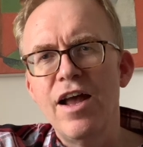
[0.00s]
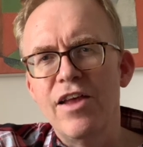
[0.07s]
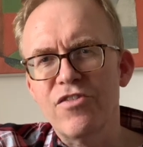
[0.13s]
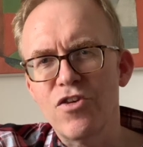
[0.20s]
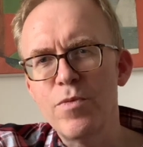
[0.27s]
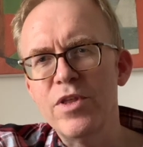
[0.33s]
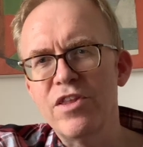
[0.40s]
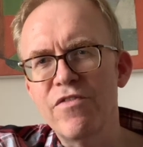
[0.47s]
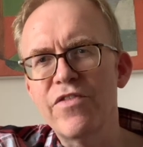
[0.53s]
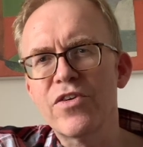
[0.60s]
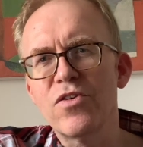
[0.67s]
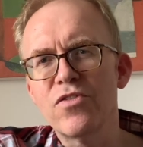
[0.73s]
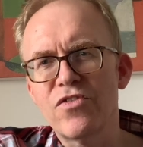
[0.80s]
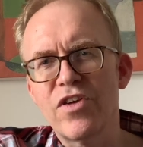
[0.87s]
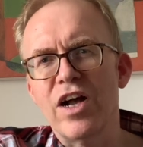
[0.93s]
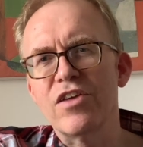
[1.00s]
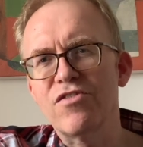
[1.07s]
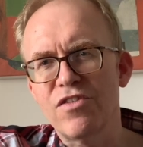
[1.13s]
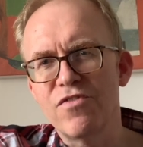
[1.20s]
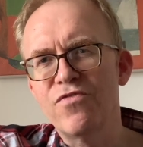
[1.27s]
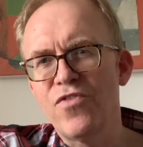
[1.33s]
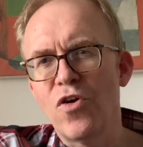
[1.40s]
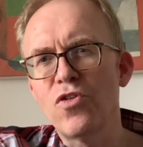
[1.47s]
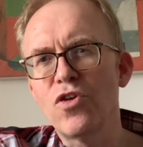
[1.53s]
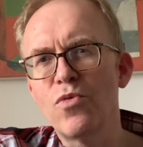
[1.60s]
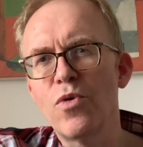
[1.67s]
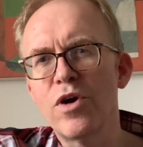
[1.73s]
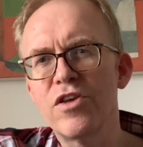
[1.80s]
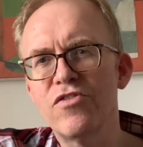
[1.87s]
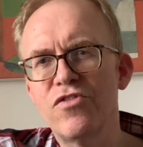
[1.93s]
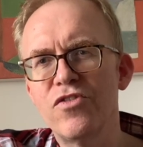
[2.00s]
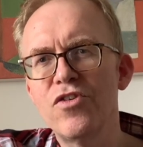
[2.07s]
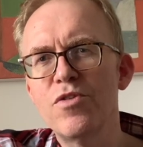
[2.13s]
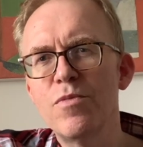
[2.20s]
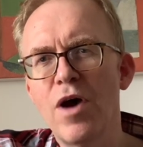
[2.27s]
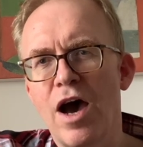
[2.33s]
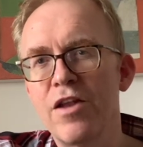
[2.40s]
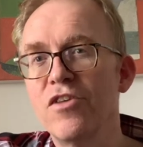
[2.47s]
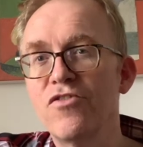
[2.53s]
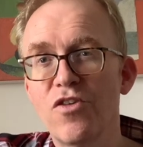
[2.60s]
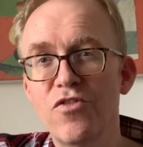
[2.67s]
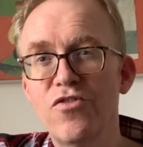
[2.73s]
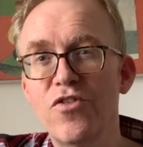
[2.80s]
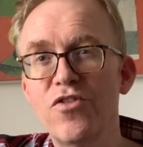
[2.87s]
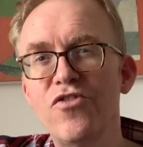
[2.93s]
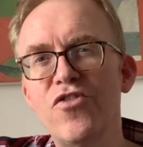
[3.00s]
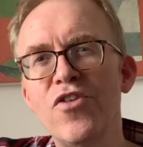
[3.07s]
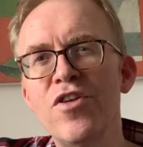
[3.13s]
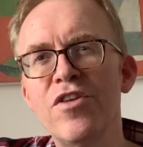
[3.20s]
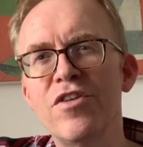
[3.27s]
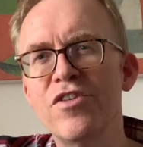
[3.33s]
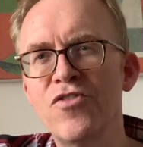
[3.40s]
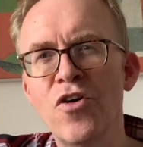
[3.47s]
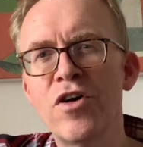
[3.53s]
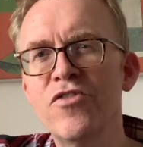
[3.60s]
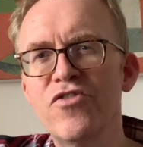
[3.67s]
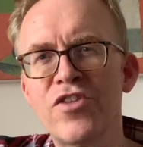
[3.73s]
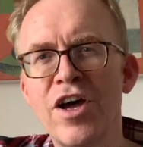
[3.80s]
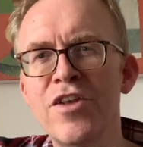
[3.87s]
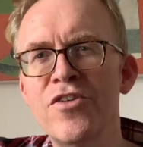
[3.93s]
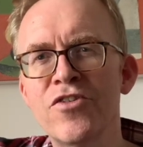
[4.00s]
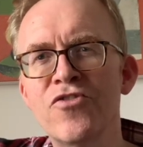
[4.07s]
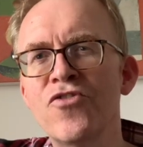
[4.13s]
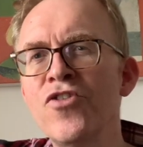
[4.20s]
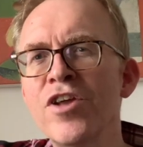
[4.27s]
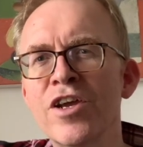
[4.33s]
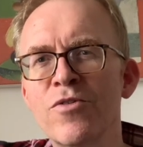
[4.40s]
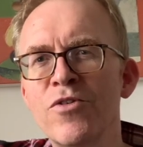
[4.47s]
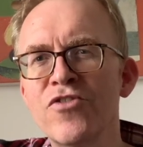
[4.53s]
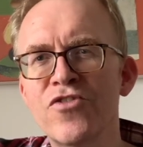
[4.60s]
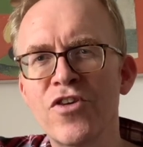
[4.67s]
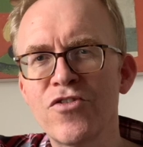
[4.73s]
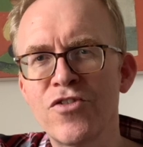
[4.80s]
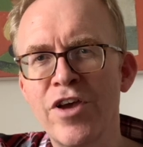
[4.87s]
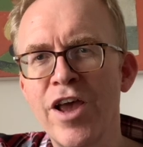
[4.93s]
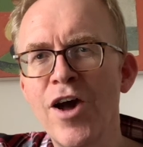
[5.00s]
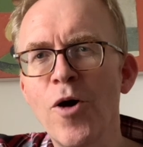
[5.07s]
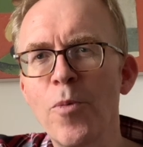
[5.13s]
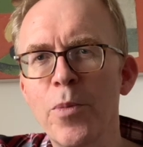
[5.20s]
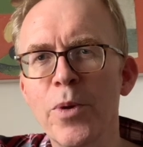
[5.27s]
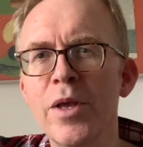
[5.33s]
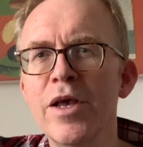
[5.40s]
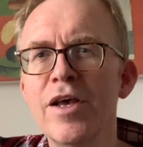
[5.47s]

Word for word: it's going to be difficult to actually follow what he's doing, and he's also tuned, he's not in standard tuning, which doesn't help.